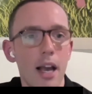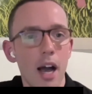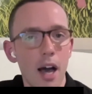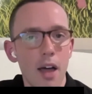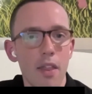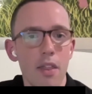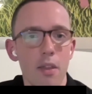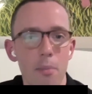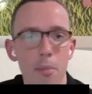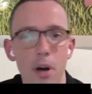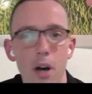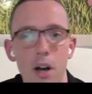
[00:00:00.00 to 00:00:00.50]

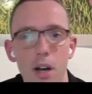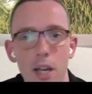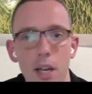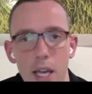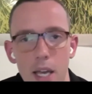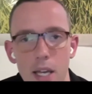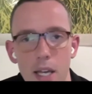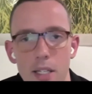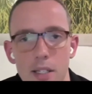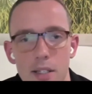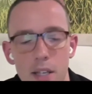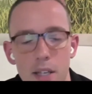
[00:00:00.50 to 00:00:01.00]
other
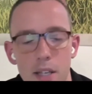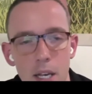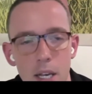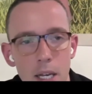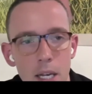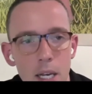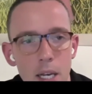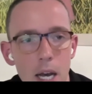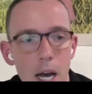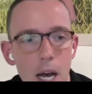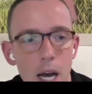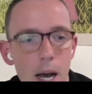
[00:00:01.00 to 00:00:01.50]
markets.
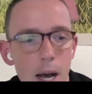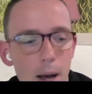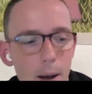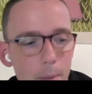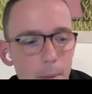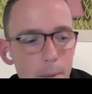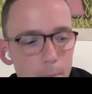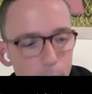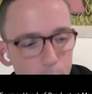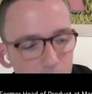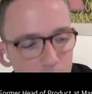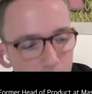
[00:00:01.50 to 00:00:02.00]

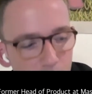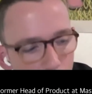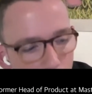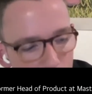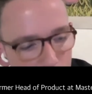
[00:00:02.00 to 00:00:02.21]
I